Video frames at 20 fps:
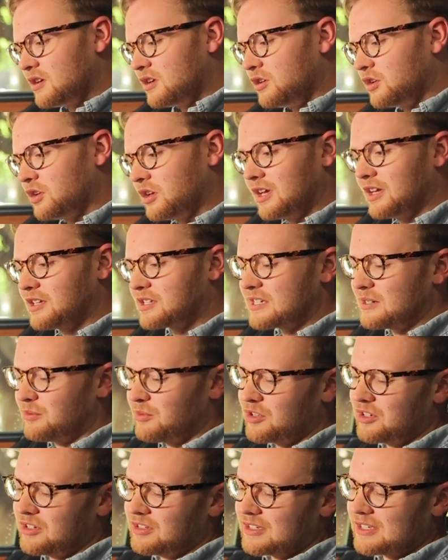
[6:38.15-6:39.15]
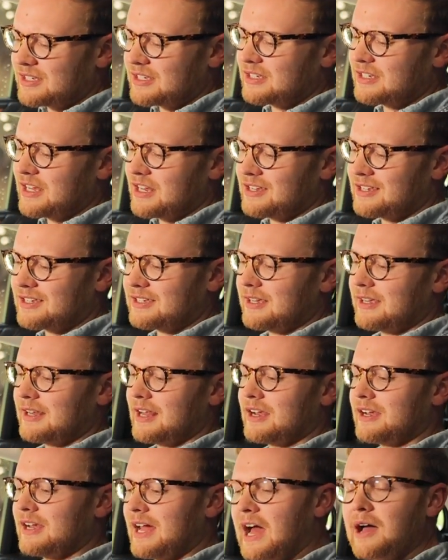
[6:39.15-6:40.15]
You could get someone in the center seat
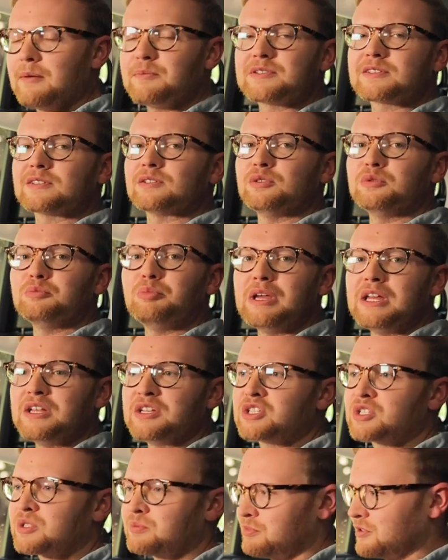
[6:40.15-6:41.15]
at an absolute pinch,